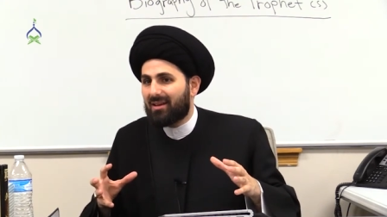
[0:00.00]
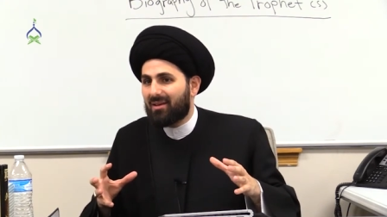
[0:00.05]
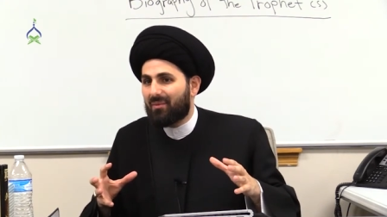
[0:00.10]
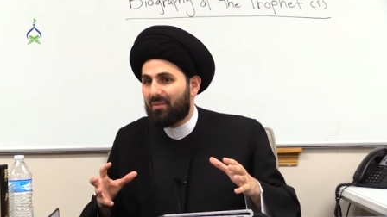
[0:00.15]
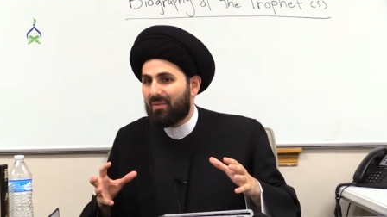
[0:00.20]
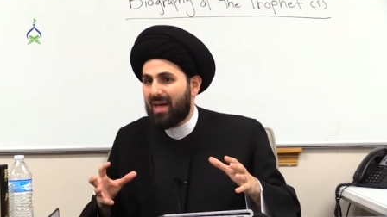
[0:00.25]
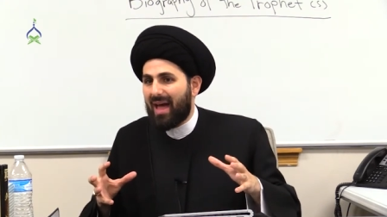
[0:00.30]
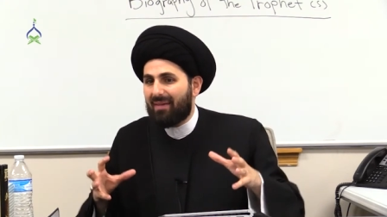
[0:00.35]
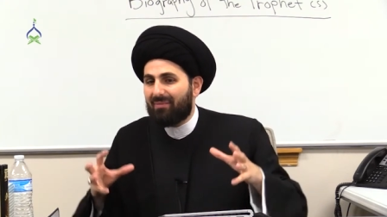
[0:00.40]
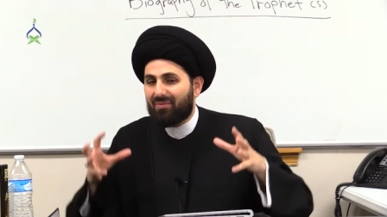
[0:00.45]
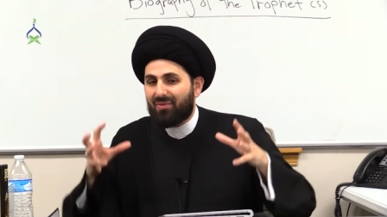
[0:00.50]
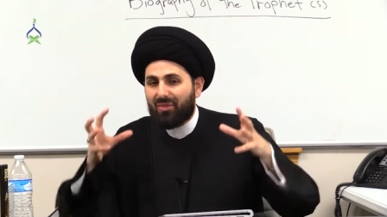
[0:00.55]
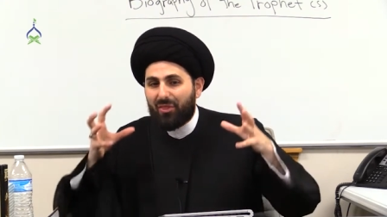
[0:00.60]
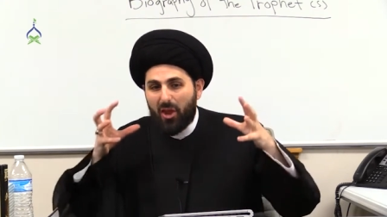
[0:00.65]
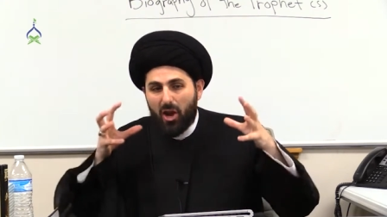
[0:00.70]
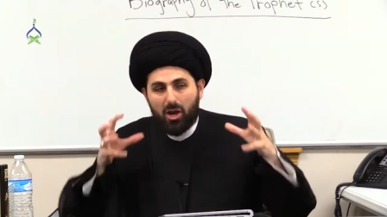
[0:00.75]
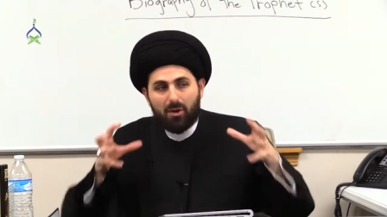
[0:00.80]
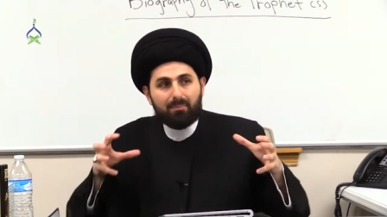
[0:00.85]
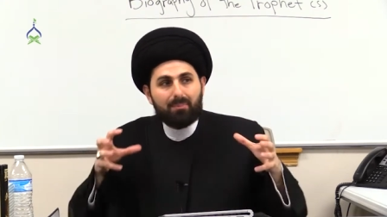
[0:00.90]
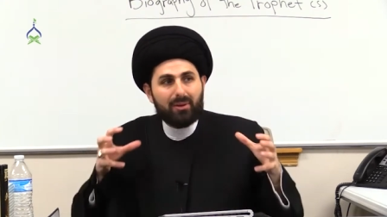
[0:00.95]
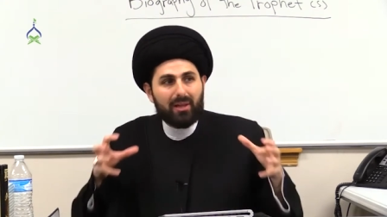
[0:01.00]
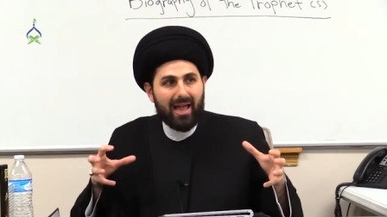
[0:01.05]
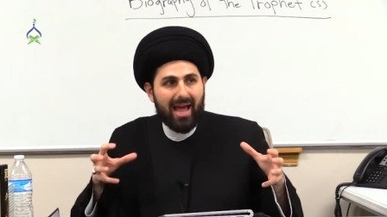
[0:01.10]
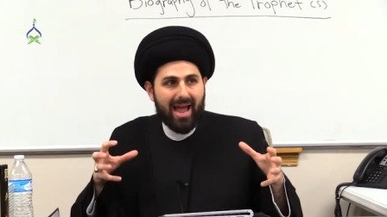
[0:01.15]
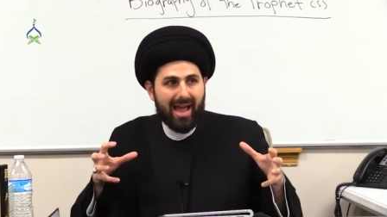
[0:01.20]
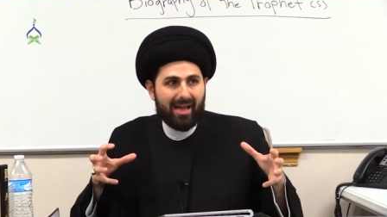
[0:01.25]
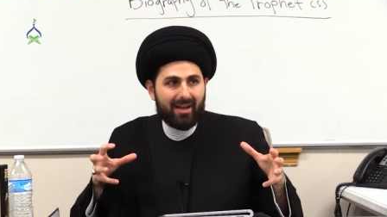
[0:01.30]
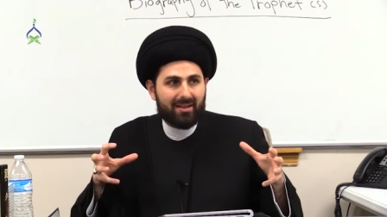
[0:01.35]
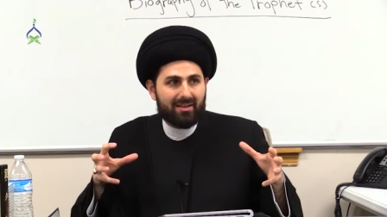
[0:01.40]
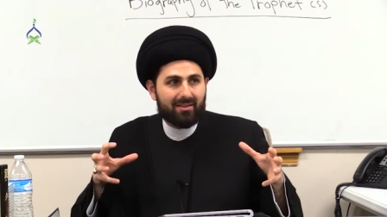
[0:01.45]
that their
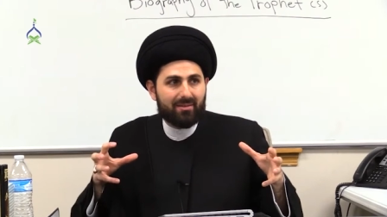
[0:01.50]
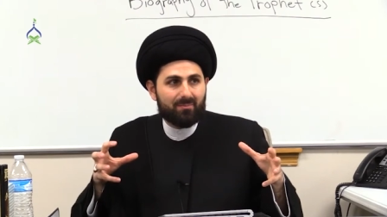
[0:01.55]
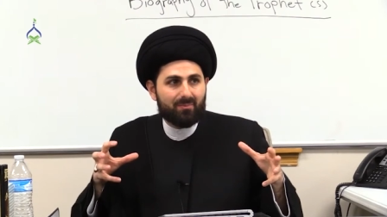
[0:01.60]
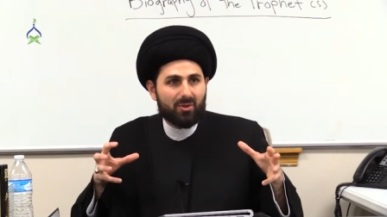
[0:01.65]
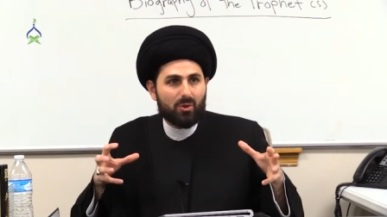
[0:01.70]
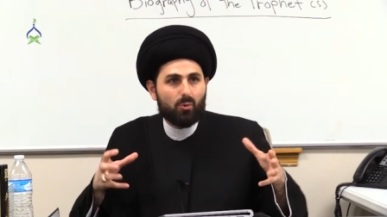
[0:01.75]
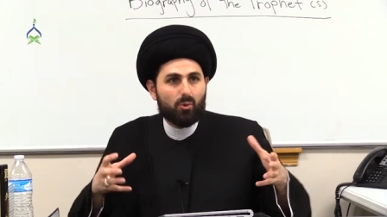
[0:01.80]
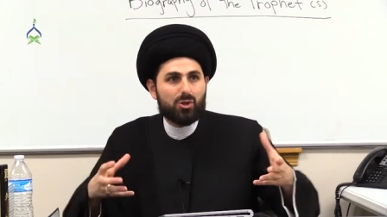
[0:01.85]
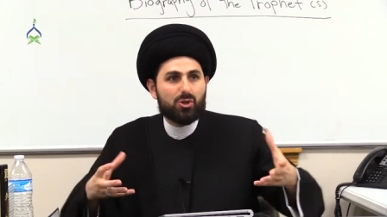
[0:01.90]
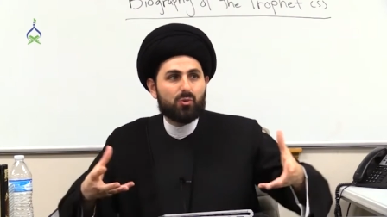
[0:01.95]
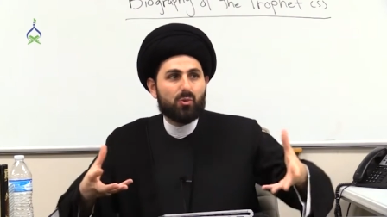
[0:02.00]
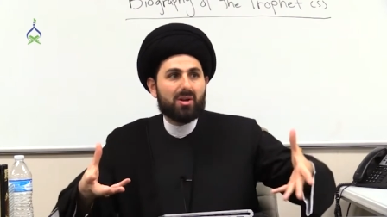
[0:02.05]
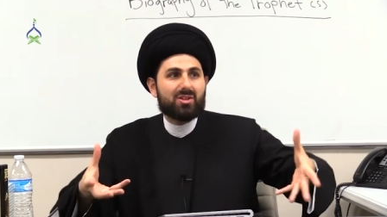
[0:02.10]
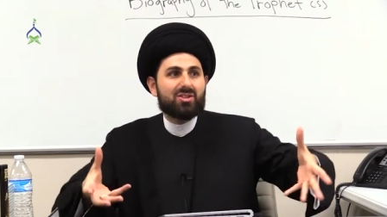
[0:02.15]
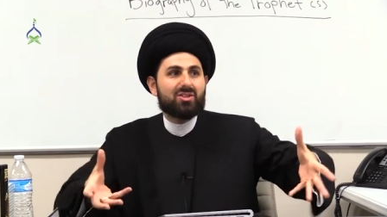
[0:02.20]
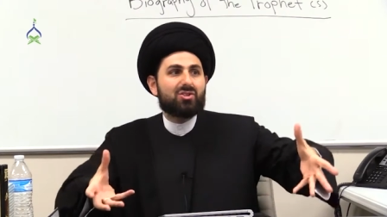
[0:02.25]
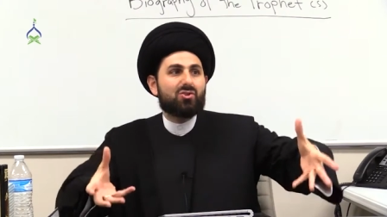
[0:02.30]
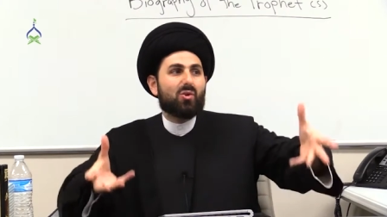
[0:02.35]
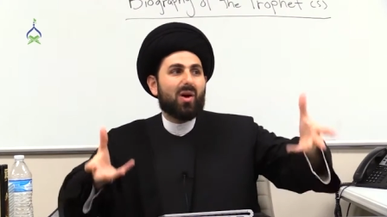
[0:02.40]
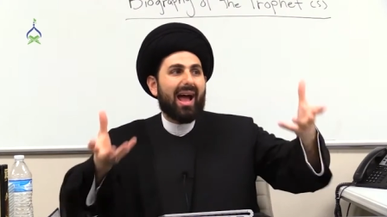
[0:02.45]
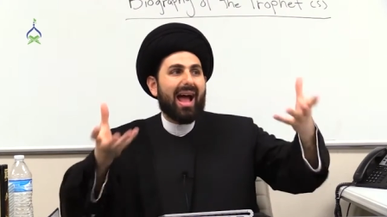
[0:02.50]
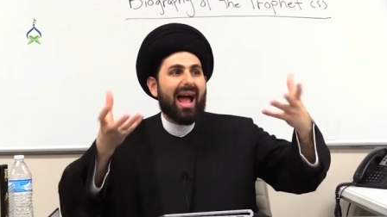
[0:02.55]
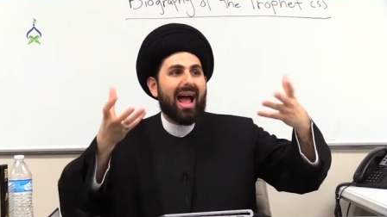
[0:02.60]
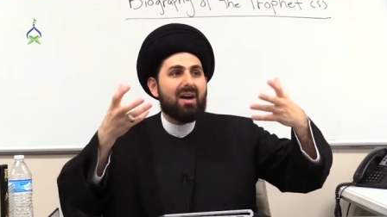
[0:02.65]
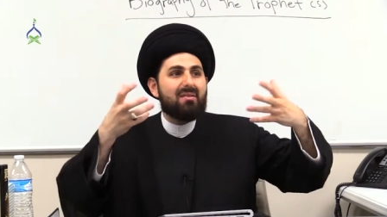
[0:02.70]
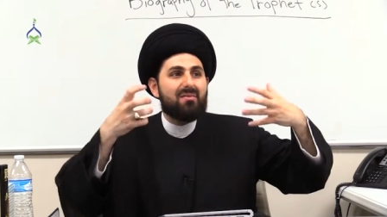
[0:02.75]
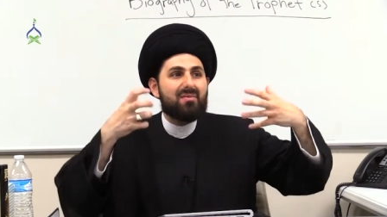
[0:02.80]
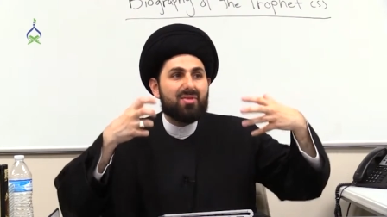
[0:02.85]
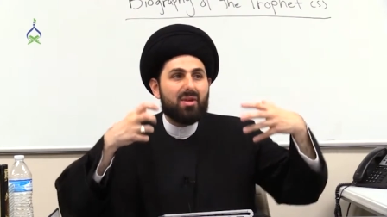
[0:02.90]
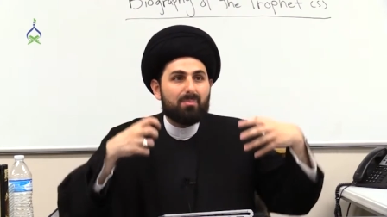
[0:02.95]
plan, which was to
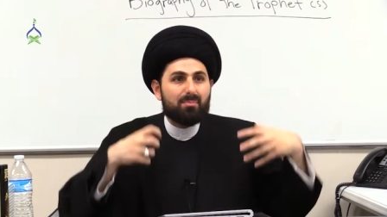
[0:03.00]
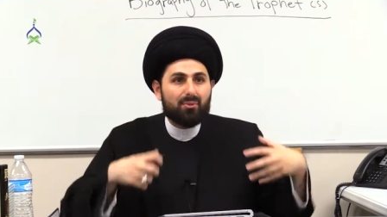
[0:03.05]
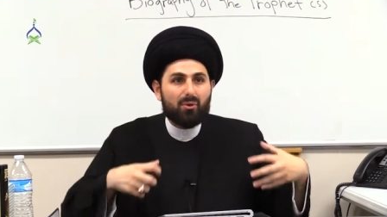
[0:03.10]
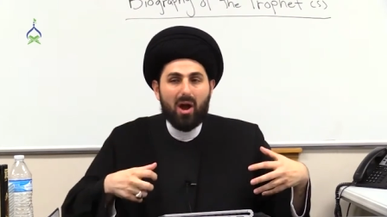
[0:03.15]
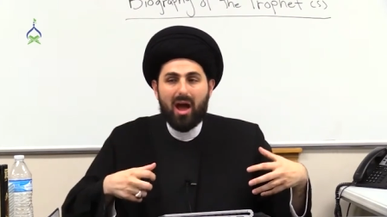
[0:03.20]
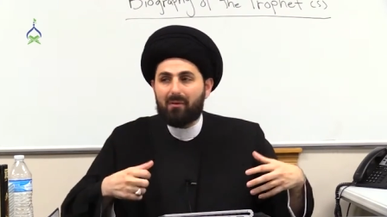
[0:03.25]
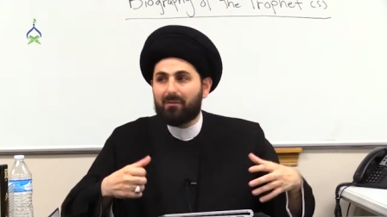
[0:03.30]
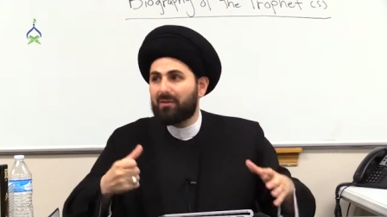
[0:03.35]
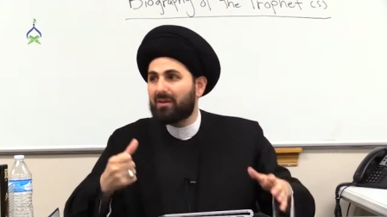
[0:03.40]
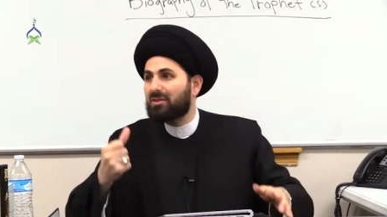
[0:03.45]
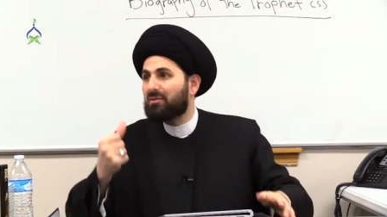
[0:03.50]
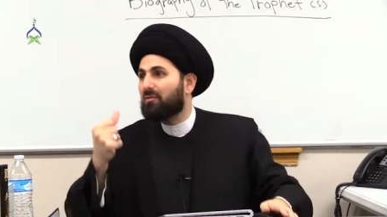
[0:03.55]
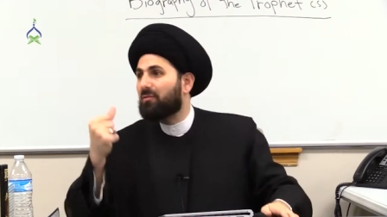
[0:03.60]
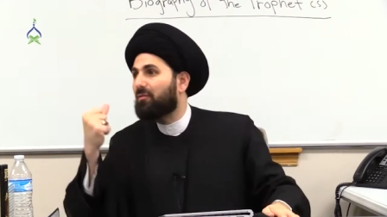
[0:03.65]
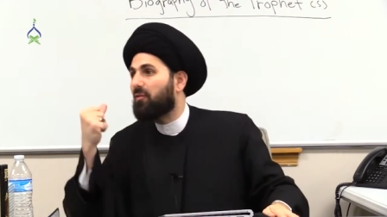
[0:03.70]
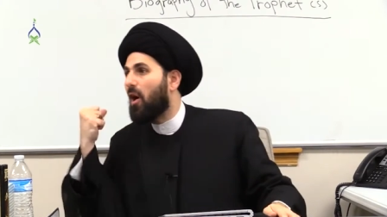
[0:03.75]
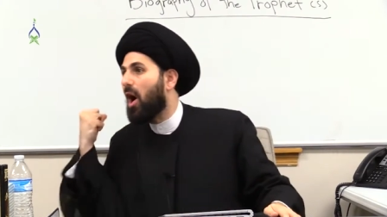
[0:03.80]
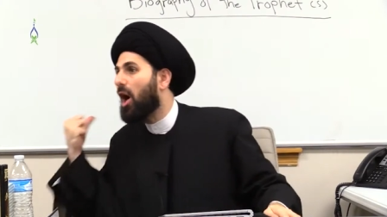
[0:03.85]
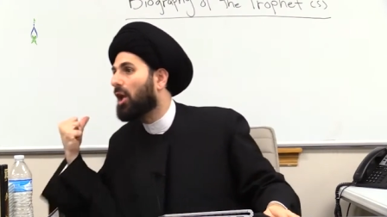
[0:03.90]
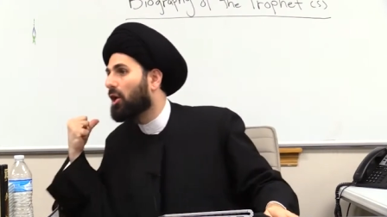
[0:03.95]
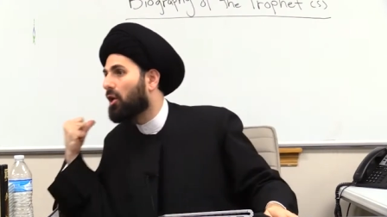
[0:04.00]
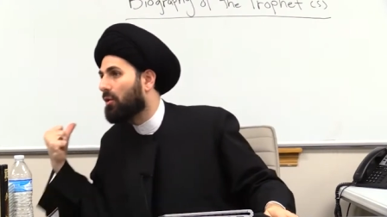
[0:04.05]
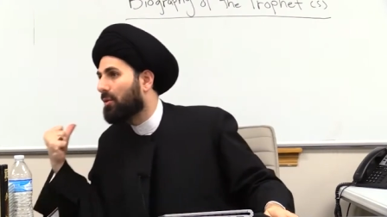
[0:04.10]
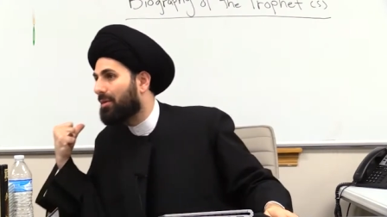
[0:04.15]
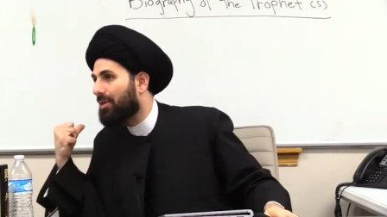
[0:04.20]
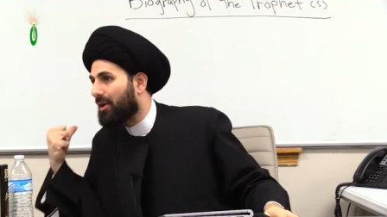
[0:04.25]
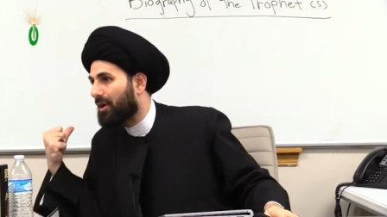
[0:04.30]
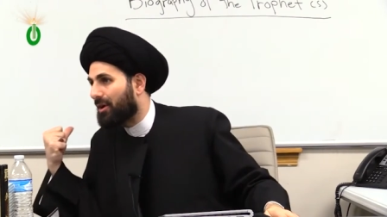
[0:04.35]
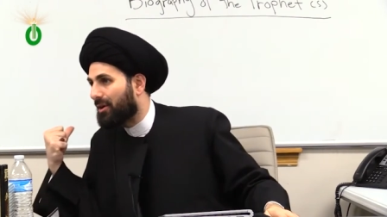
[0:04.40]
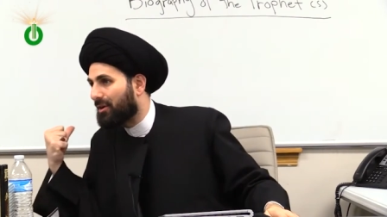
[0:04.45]
have the Prophet follow
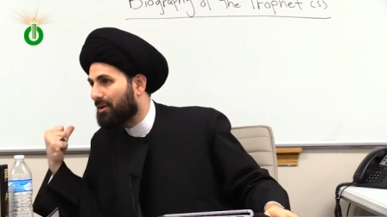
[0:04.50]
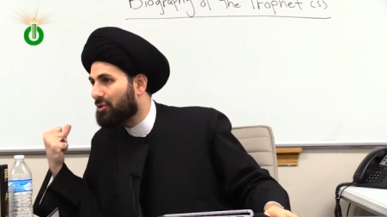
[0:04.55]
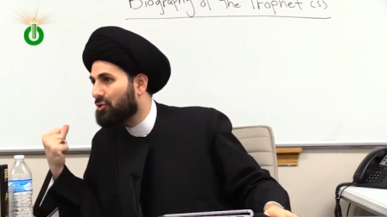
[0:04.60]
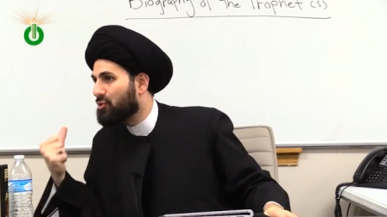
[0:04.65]
their